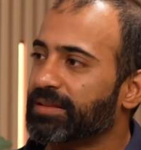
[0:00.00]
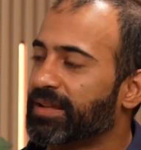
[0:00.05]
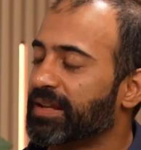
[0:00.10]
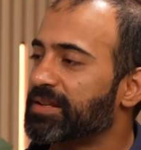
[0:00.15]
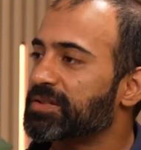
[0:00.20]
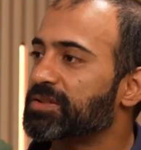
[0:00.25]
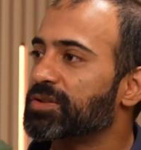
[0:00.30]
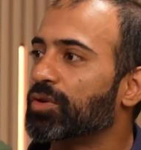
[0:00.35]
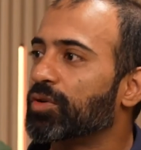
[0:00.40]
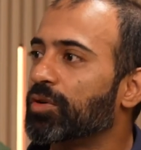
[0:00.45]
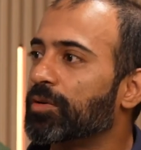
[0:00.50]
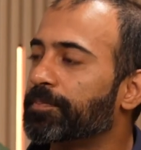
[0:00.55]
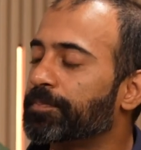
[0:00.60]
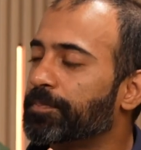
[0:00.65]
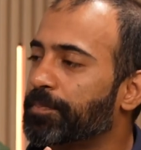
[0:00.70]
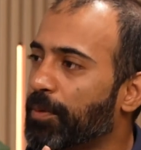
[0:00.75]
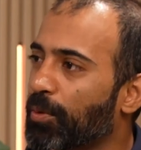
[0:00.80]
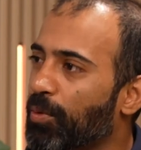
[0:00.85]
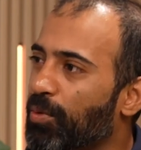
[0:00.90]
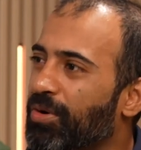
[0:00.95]
there is no
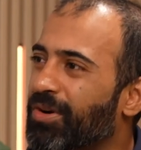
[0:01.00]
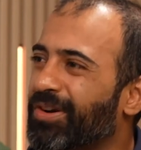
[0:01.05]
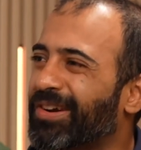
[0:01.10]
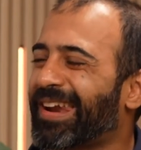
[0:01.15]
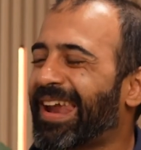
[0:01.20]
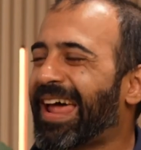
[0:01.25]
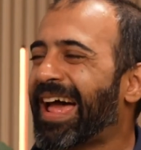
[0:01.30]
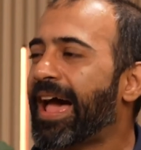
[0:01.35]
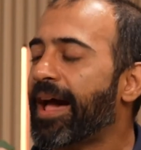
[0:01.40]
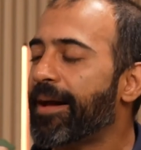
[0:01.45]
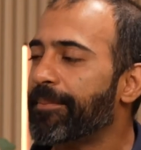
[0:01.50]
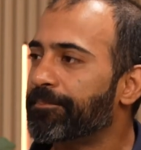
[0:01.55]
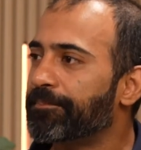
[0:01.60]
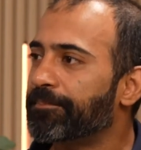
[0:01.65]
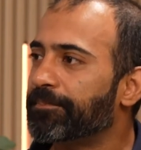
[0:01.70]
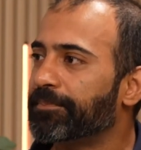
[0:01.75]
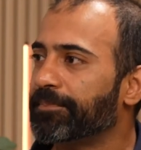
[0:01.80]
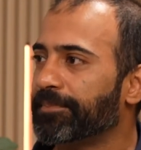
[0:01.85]
program